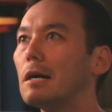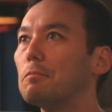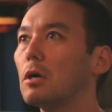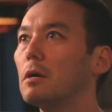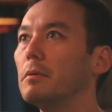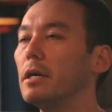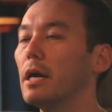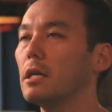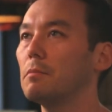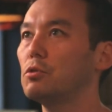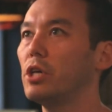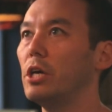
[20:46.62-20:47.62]
I'll probably
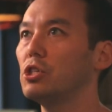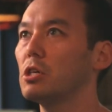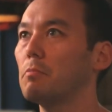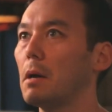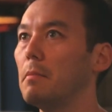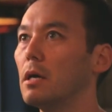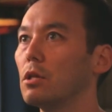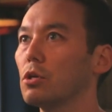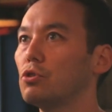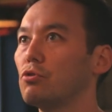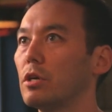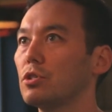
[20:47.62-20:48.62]
end up changing my
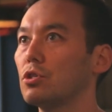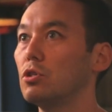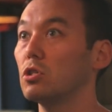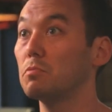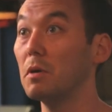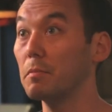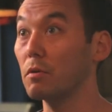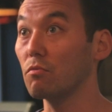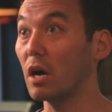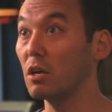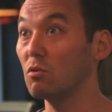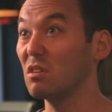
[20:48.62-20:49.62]
mailing address to Spearmint
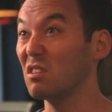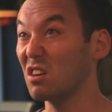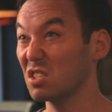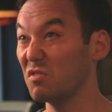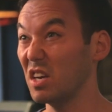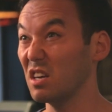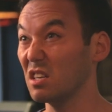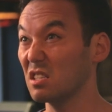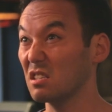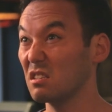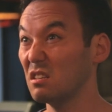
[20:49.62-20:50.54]
Rhino in Las Vegas.